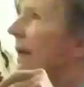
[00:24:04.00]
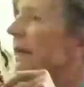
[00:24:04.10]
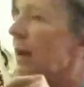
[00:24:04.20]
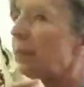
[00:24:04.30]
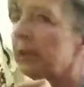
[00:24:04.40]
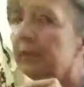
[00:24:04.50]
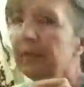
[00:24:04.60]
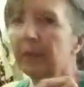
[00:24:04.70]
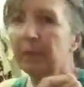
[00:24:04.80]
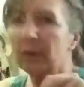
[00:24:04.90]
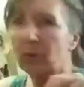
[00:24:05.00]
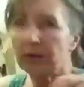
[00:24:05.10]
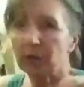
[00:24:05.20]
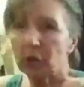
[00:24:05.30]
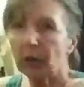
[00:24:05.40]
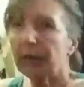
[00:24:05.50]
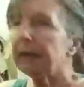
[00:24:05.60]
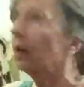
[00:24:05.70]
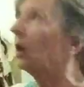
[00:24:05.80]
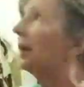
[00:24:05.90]
A couple of them I want to
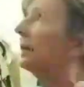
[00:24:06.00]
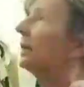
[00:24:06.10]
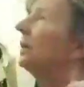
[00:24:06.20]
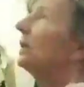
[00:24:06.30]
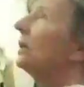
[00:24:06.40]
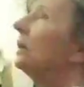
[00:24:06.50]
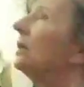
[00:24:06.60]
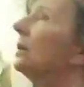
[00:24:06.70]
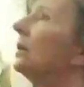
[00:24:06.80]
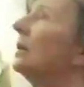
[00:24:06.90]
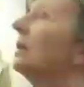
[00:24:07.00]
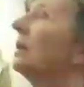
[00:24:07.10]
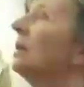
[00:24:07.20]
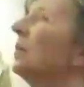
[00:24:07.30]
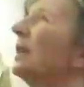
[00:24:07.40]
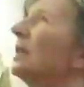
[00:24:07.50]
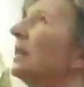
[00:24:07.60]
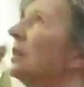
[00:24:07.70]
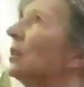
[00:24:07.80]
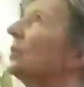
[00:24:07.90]
try on because
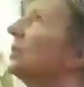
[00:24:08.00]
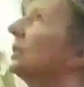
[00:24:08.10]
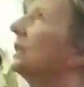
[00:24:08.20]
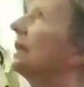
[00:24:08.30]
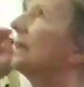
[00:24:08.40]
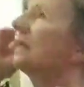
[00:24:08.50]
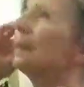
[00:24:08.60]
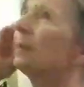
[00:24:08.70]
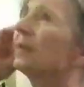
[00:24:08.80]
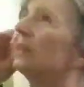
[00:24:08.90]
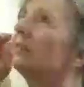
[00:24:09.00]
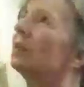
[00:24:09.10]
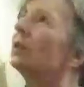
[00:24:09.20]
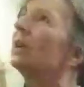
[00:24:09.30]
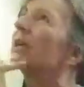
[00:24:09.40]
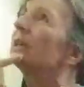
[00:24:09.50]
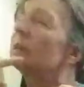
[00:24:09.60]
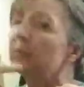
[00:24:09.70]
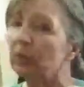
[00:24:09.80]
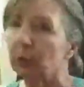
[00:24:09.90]
I do still like them, but if they're not
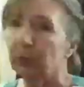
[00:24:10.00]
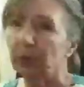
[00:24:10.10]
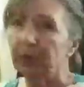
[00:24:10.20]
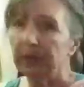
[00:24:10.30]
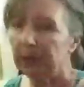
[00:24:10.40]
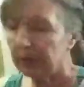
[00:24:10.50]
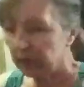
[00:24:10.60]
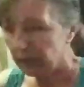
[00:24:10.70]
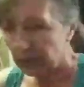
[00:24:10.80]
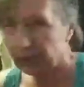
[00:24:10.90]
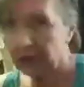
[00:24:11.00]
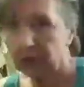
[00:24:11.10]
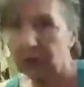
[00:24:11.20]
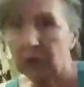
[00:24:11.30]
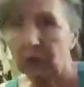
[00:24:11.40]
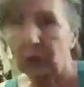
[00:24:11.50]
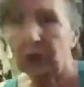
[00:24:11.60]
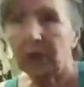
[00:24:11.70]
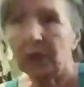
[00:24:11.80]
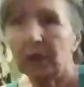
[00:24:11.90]
comfortable, then I'll get rid of those too.
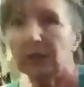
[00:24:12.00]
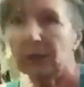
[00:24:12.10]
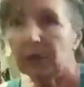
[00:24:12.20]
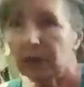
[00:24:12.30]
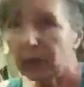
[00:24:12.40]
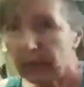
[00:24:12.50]
So here